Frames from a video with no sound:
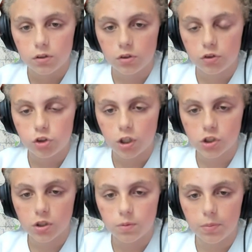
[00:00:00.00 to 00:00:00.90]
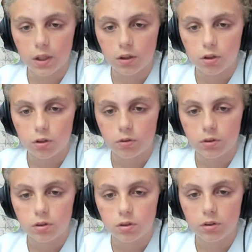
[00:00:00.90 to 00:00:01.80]
change the bingo
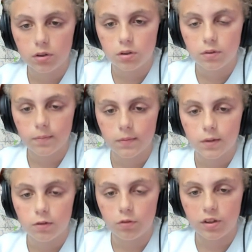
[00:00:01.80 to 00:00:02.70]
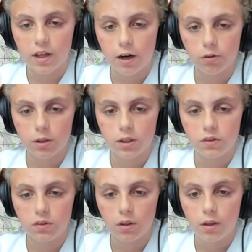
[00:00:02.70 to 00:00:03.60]
with the arrow
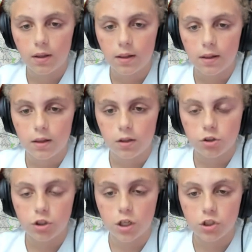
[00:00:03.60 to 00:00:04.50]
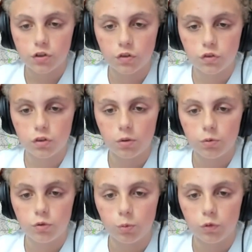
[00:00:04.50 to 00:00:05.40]
keys, change the
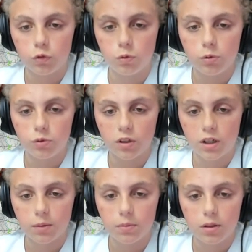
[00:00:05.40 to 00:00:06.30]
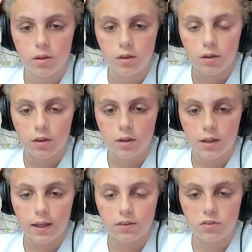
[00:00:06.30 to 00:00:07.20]
zone to Zulu time,
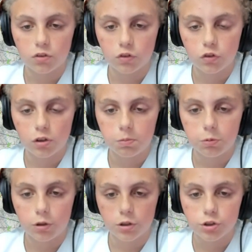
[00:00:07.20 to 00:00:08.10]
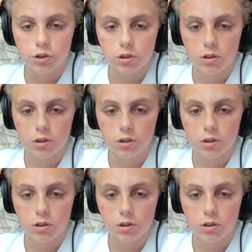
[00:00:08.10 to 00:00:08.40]
and start a stopwatch.